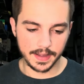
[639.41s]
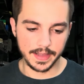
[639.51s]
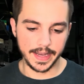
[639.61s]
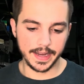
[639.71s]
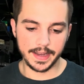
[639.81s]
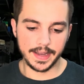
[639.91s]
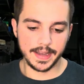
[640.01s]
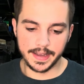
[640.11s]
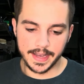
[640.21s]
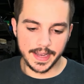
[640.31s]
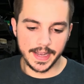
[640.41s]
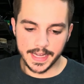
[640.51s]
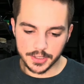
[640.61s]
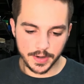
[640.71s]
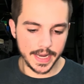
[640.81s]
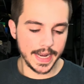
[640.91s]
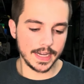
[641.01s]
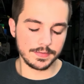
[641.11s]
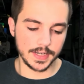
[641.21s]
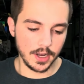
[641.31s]
Like, it's okay to
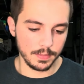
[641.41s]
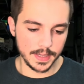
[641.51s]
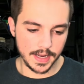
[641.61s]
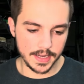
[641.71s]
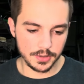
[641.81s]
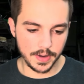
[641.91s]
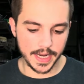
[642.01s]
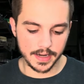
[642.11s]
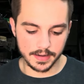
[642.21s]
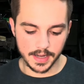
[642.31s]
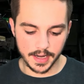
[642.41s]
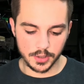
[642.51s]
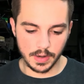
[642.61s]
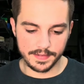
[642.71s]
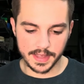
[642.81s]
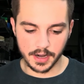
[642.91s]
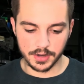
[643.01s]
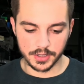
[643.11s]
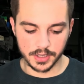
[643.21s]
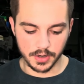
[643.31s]
ask for help. It's okay to not do everything
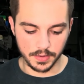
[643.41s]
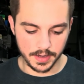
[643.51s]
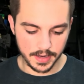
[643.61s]
on your own.